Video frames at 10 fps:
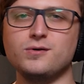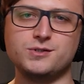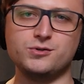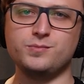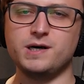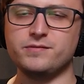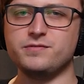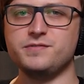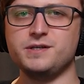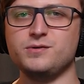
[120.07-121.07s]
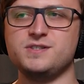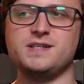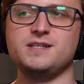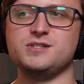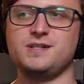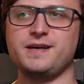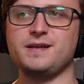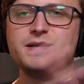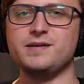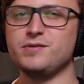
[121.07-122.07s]
or two Python videos and then just like
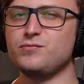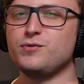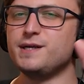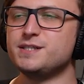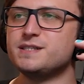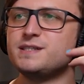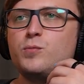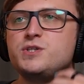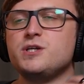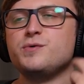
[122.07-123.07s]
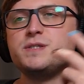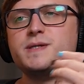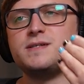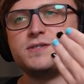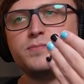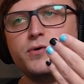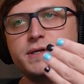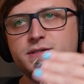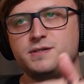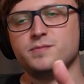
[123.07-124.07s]
leave it for ages, which I know is a bit
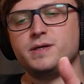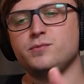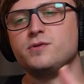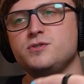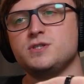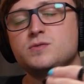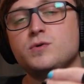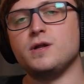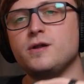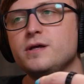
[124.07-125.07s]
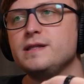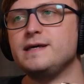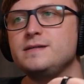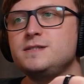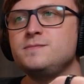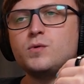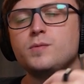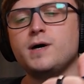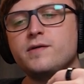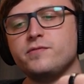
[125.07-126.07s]
disappointing to the people that just want to learn that, although
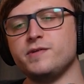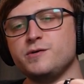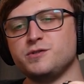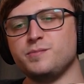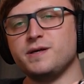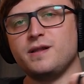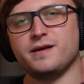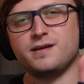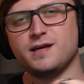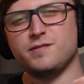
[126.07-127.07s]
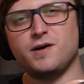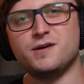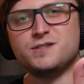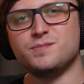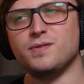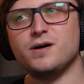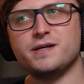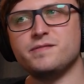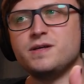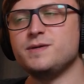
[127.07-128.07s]
Python videos are a bit like kind of harder to
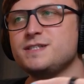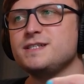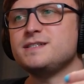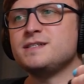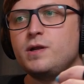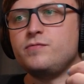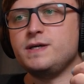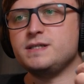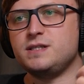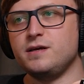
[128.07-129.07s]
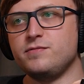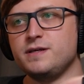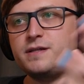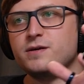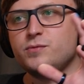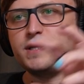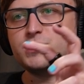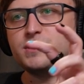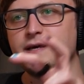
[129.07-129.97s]
market, if that makes sense. But I think it's lovely that we actually